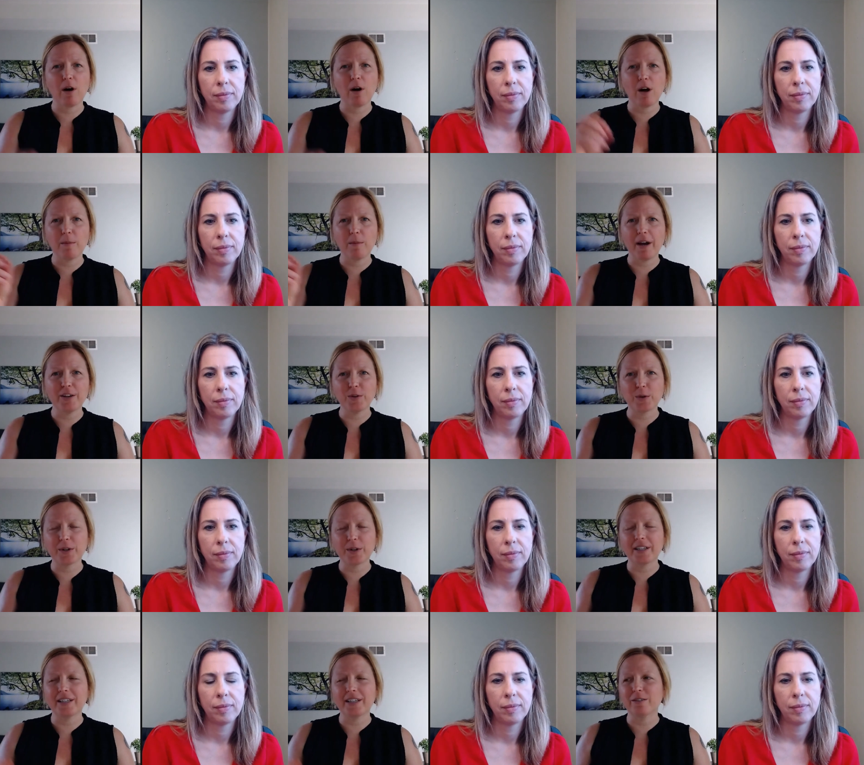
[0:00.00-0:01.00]

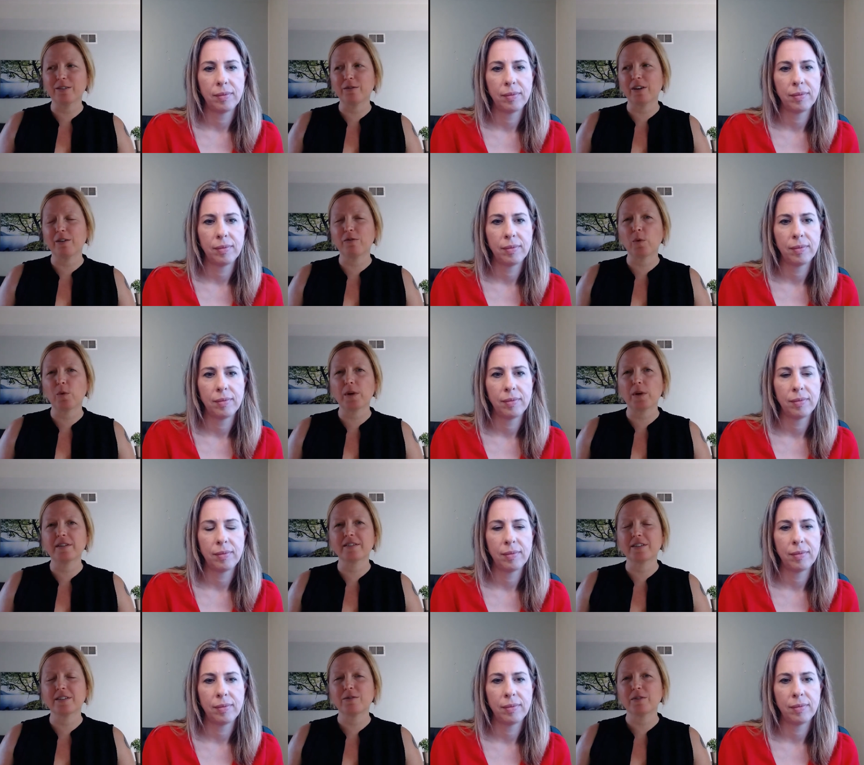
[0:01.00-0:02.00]
Speaker 1: minority of, of voices
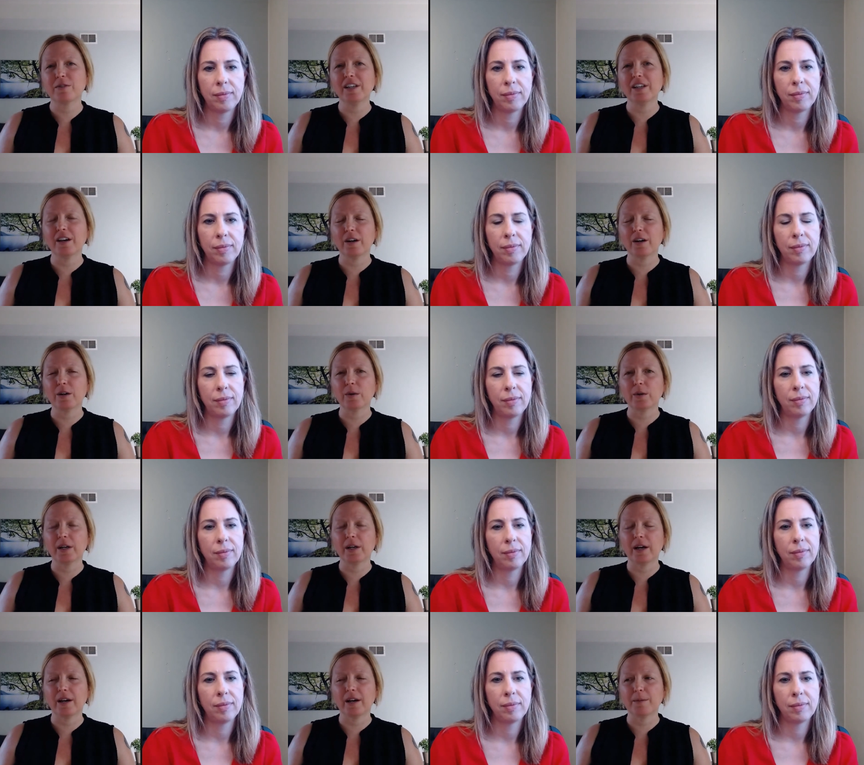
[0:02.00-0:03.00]
and video
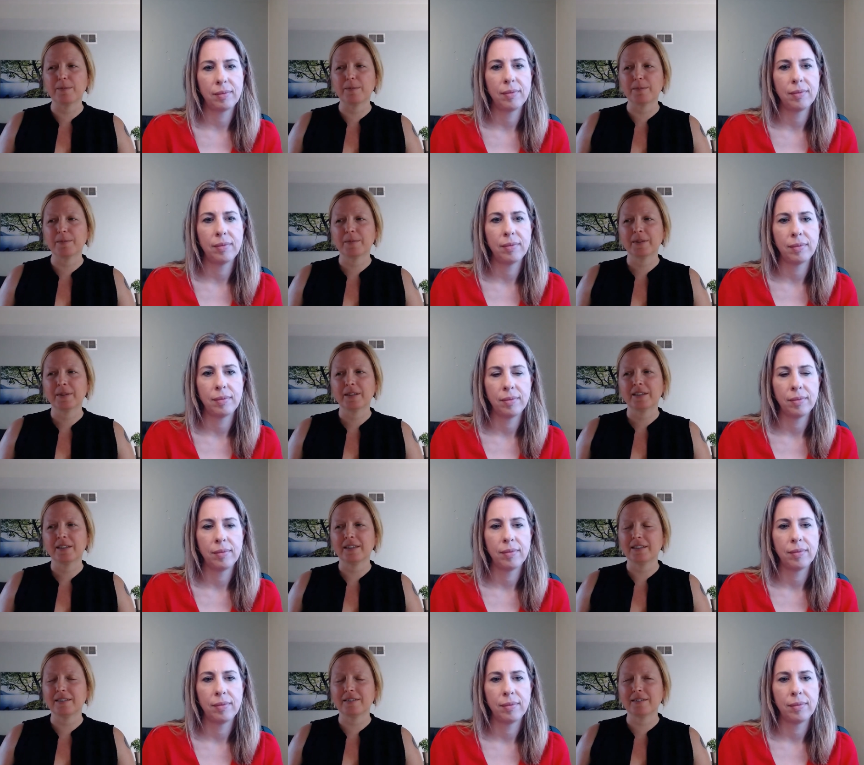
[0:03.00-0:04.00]
um,
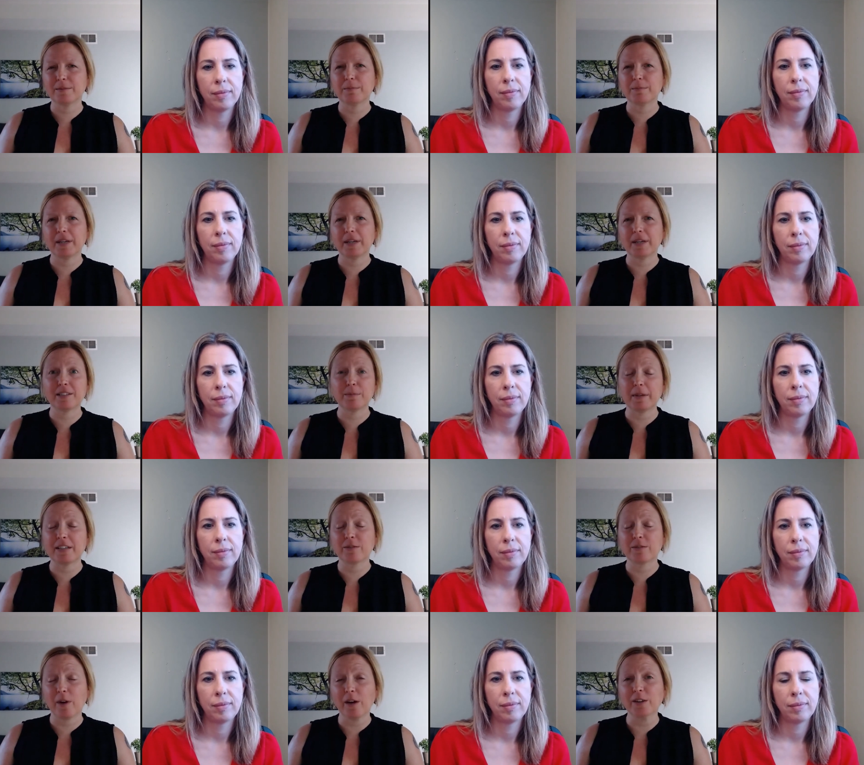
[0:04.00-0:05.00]
is it speaks
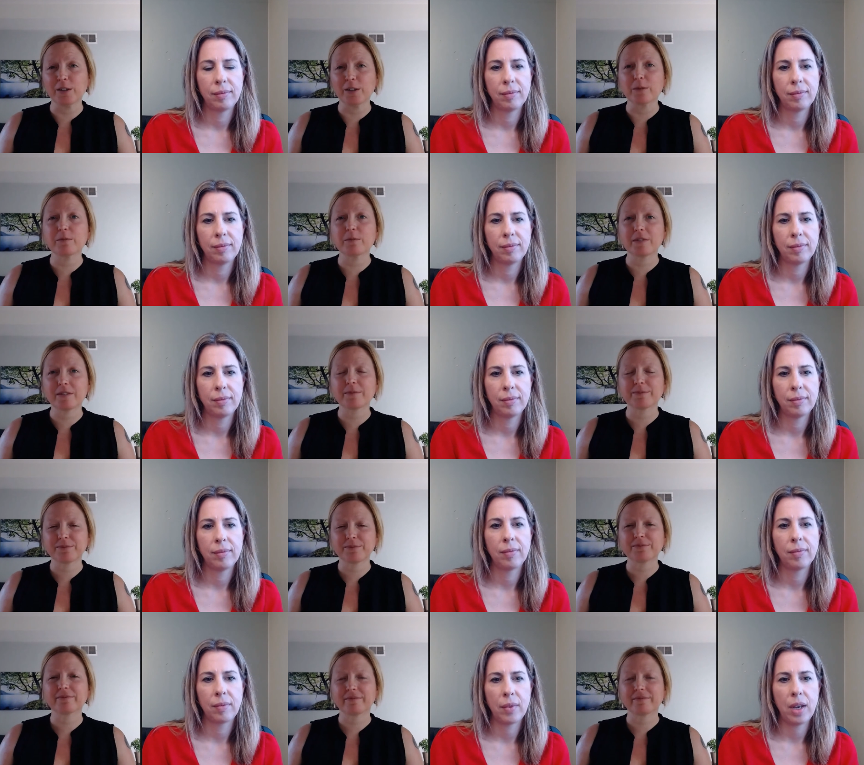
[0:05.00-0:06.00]
volumes.
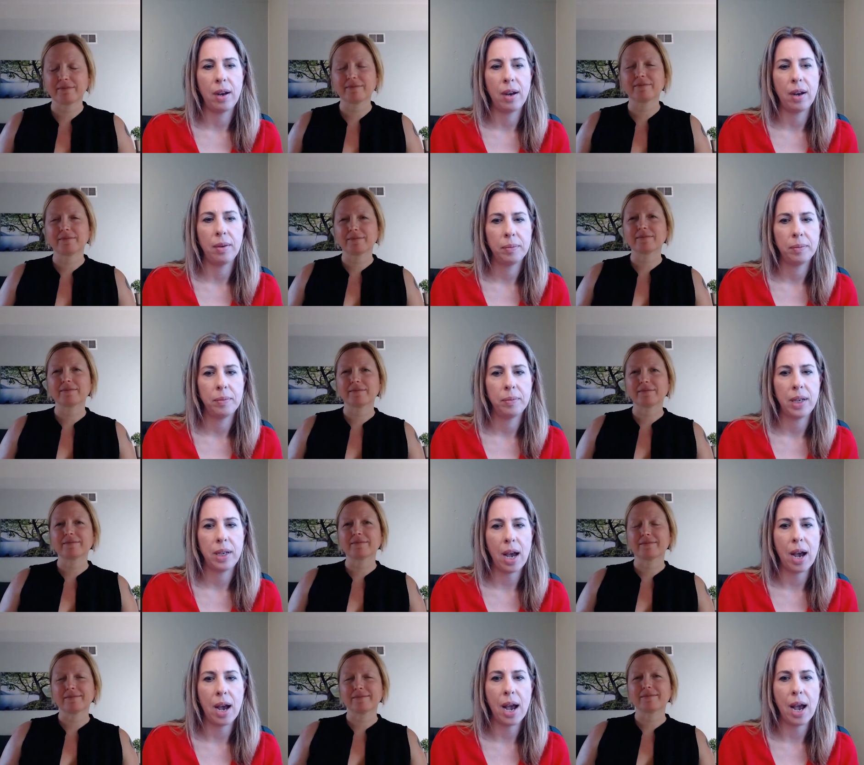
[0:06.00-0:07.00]
Speaker 2: Yeah.
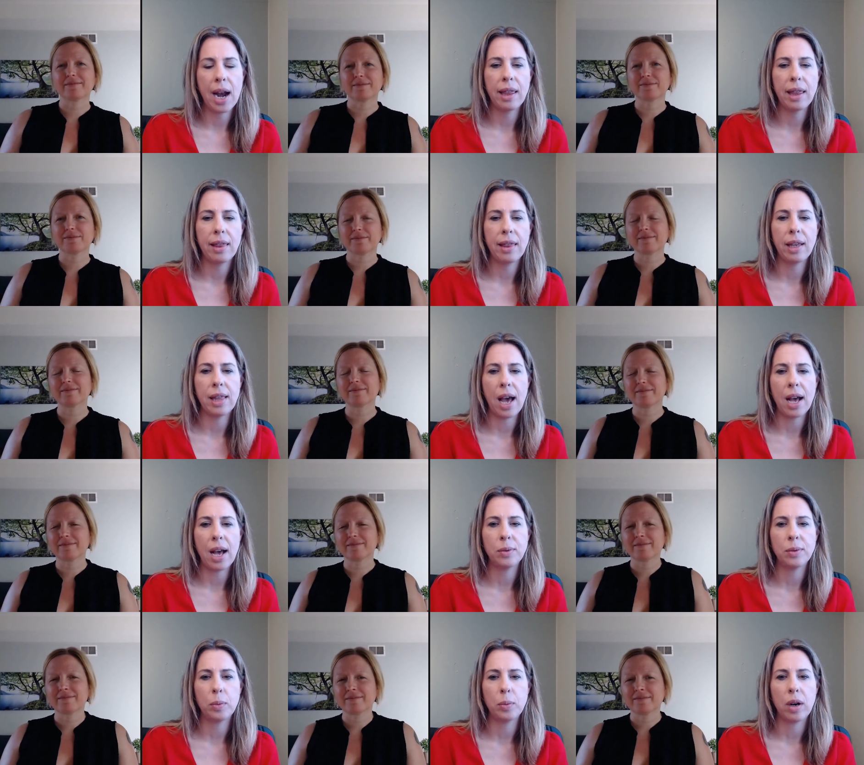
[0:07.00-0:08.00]
Yeah. And I think that's
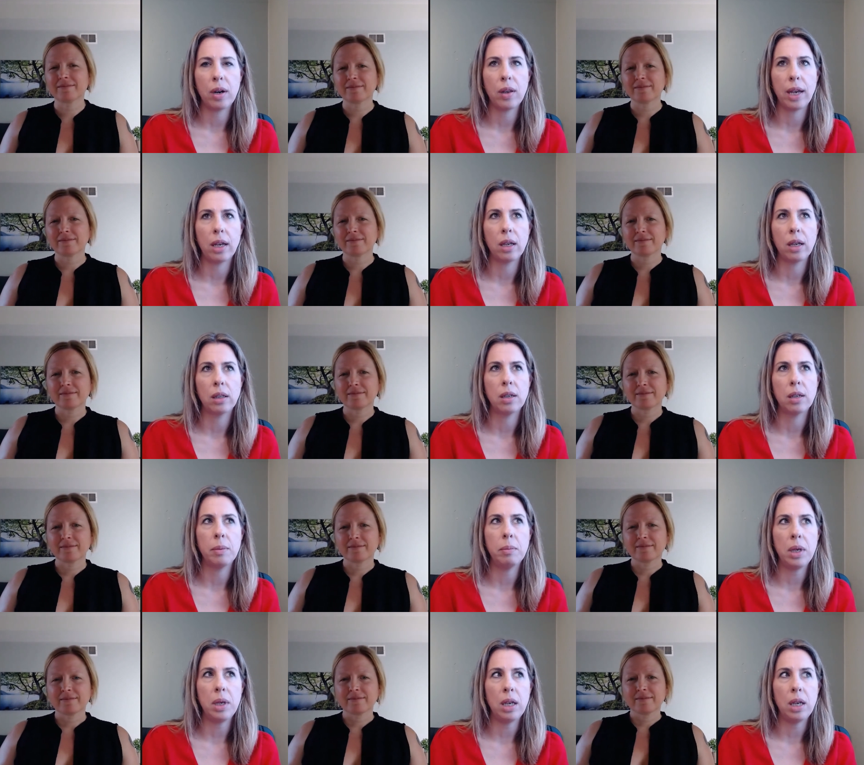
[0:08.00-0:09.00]
where, like, to
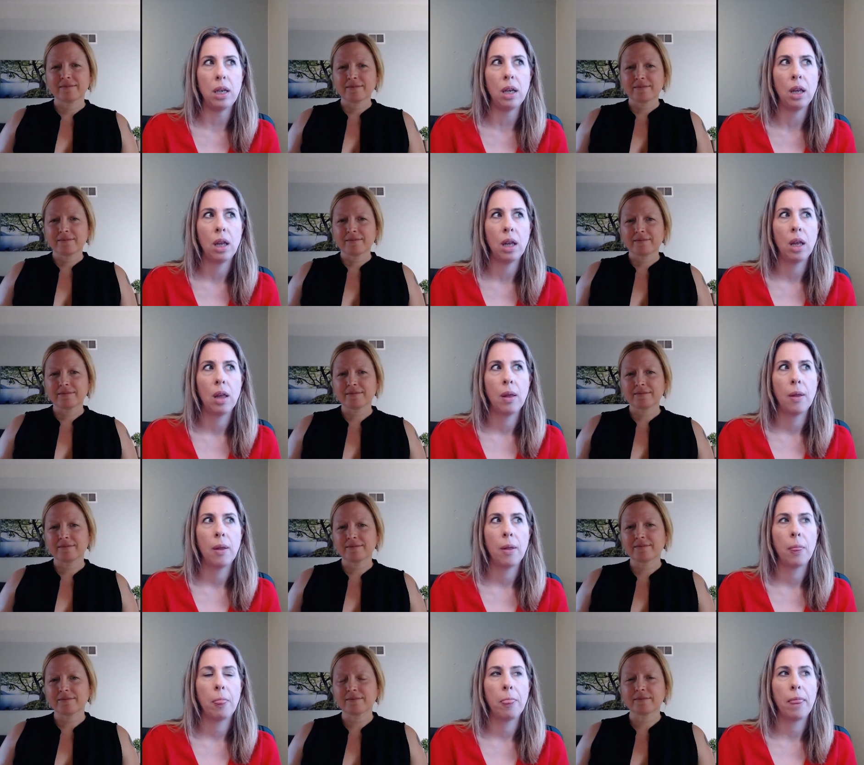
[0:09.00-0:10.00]
me,
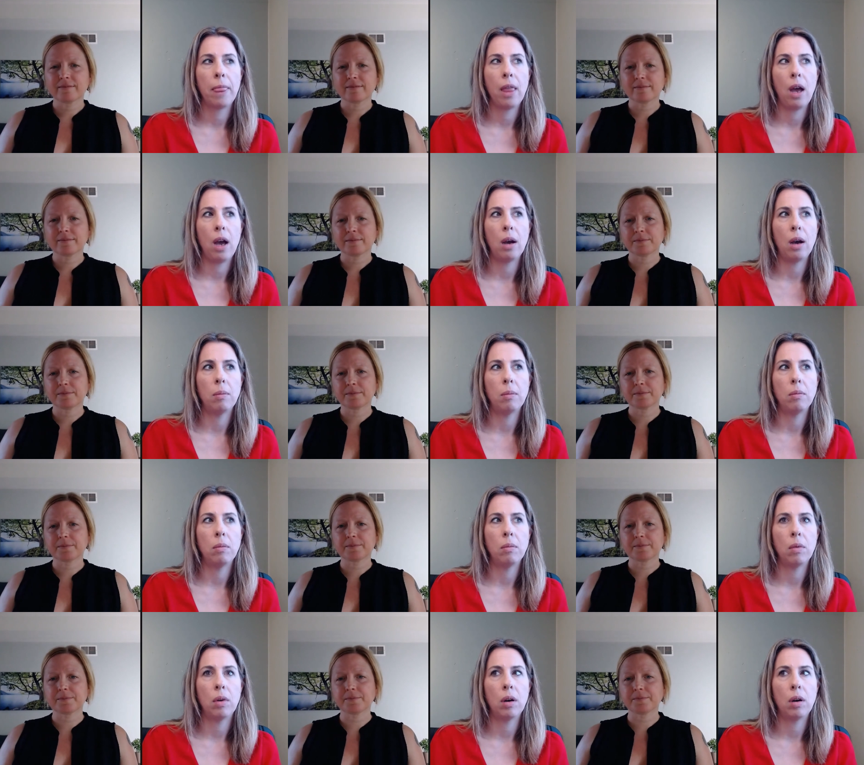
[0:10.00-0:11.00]
um,
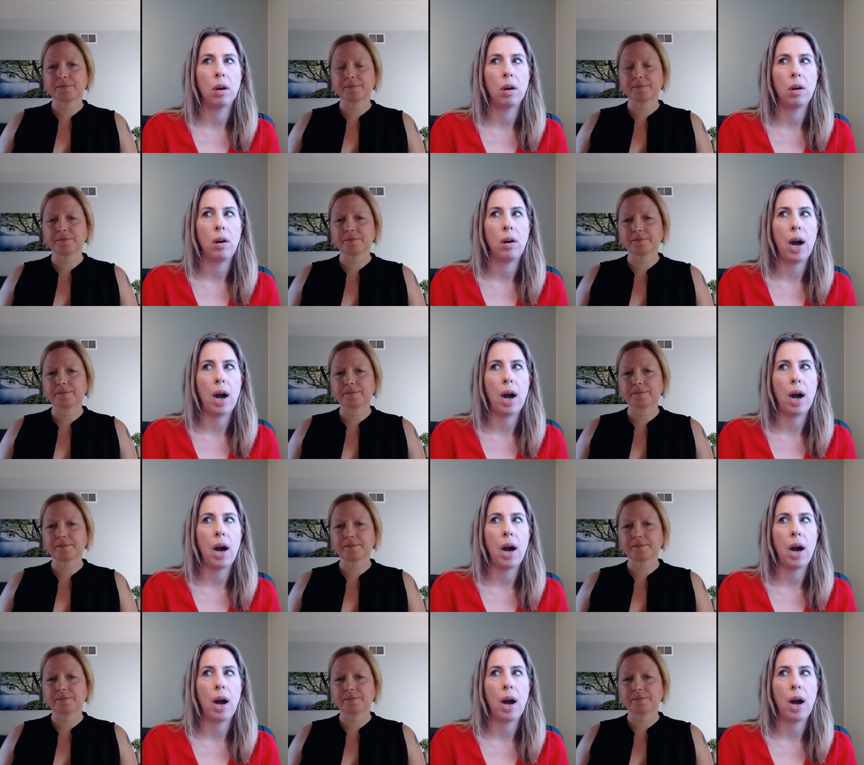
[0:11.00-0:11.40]
I